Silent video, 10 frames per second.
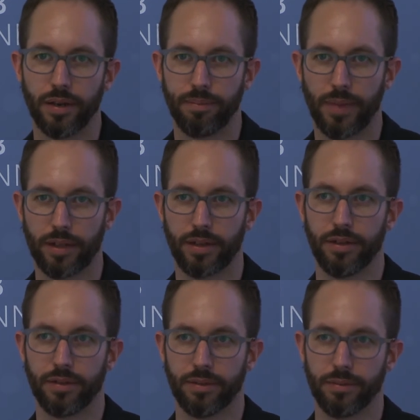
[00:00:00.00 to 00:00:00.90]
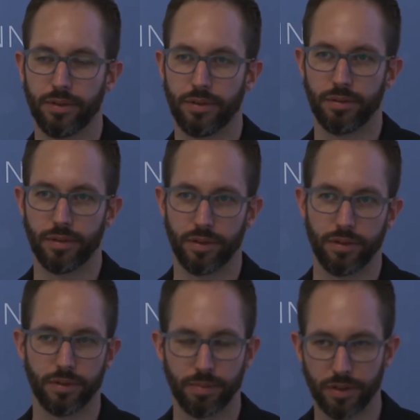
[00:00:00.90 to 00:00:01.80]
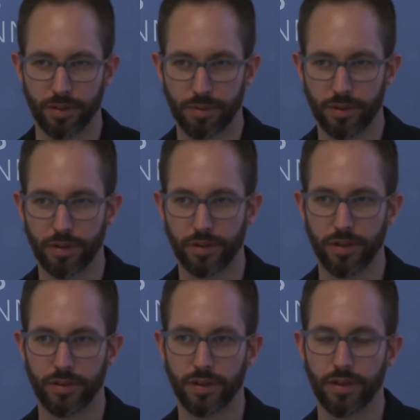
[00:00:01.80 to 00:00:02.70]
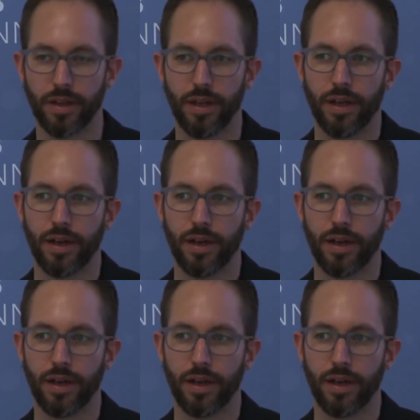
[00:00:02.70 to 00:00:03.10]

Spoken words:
mechanism to reduce political polarization.